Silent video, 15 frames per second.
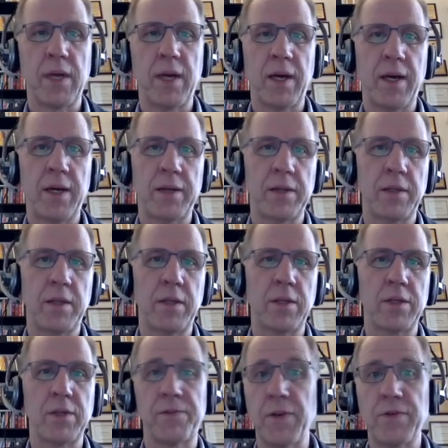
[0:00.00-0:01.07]
and then
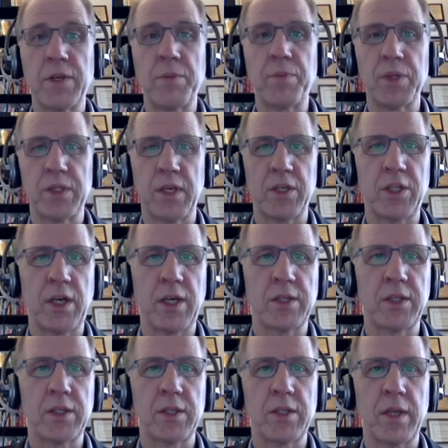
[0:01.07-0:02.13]
there's a 50%
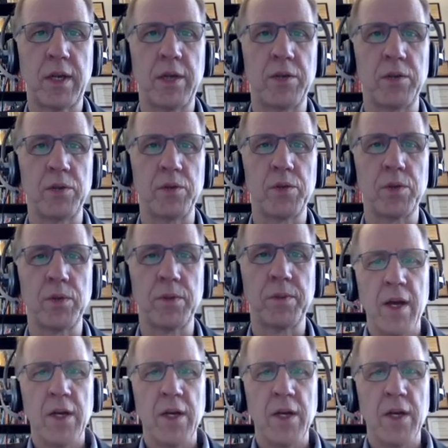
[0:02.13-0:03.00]
chance that I lose you.